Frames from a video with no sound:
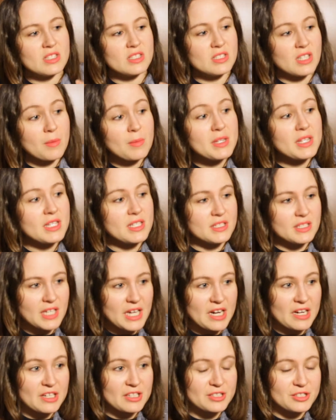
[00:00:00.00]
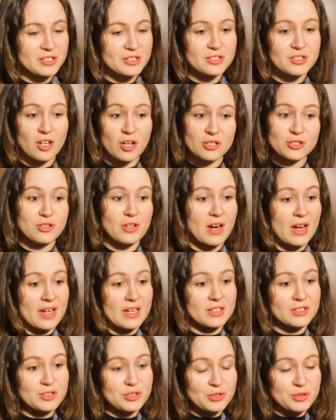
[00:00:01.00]
Some of these characters are
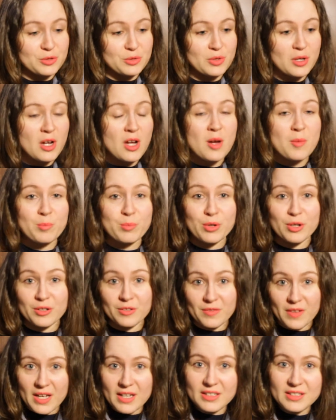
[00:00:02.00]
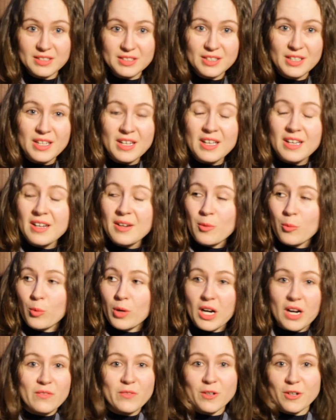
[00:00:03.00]
trying to prevent
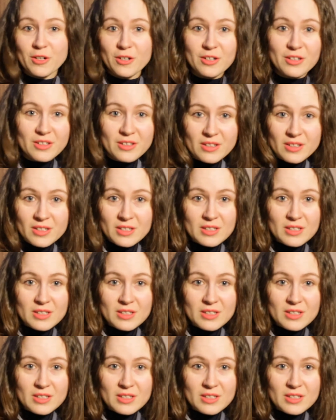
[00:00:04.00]
whatever